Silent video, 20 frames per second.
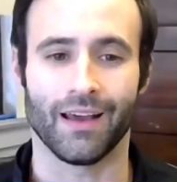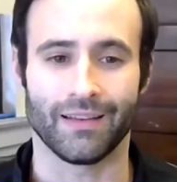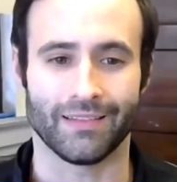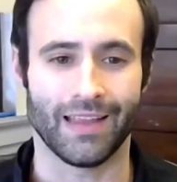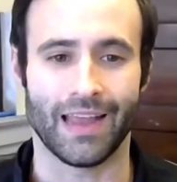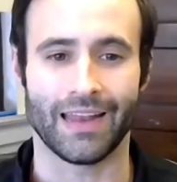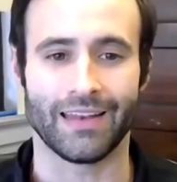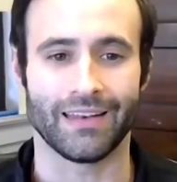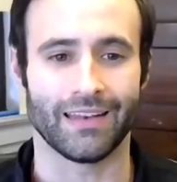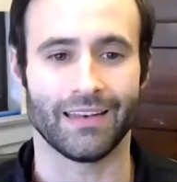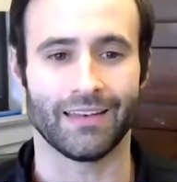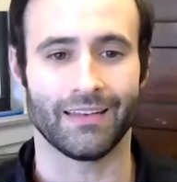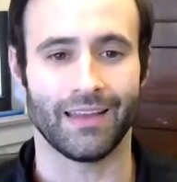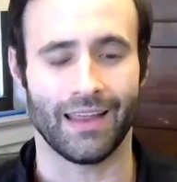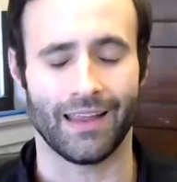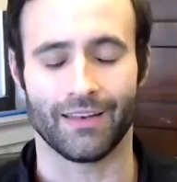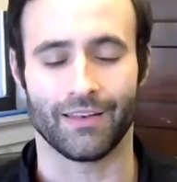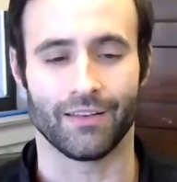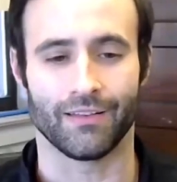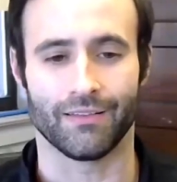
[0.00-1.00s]
attendant
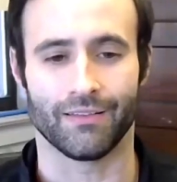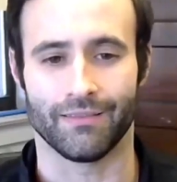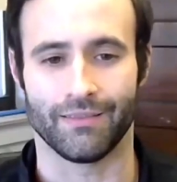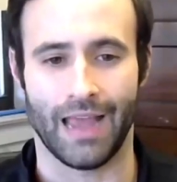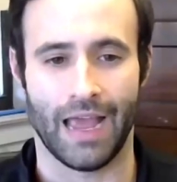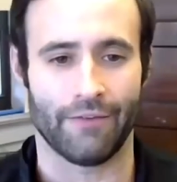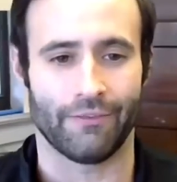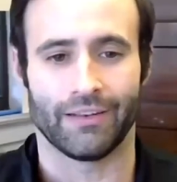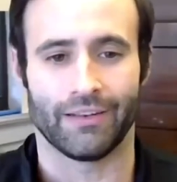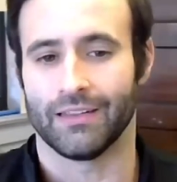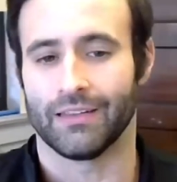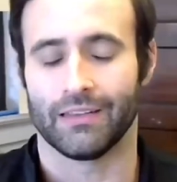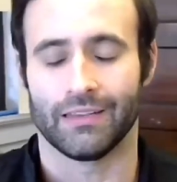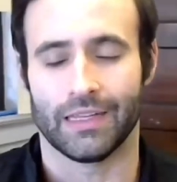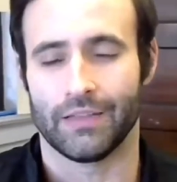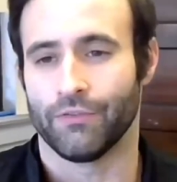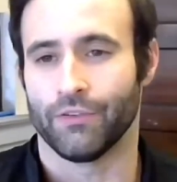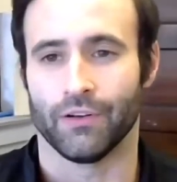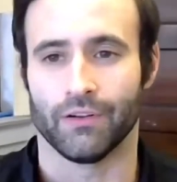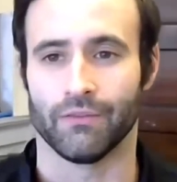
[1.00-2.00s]
and having to
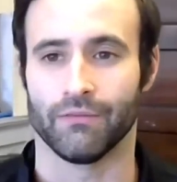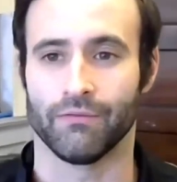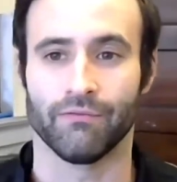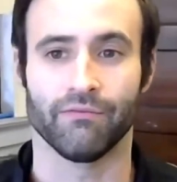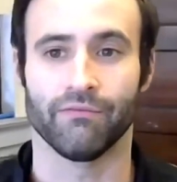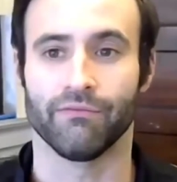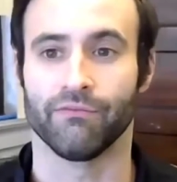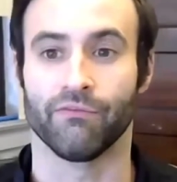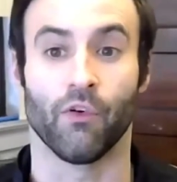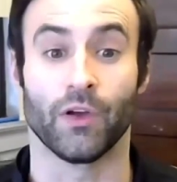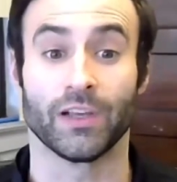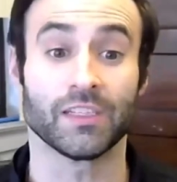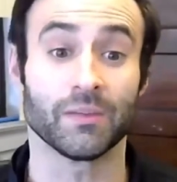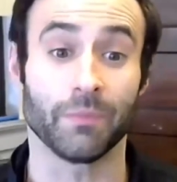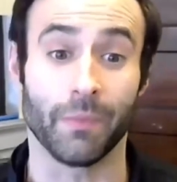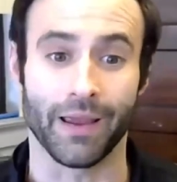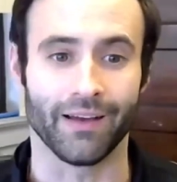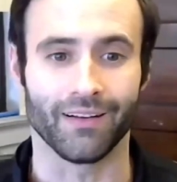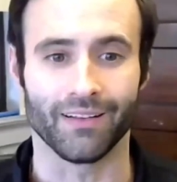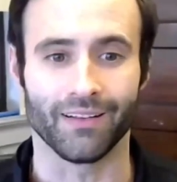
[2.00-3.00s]
leave a
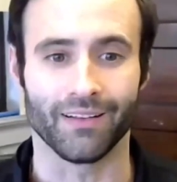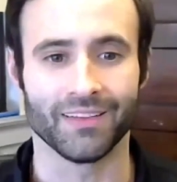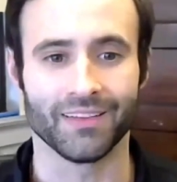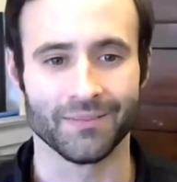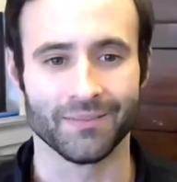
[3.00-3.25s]
voicemail.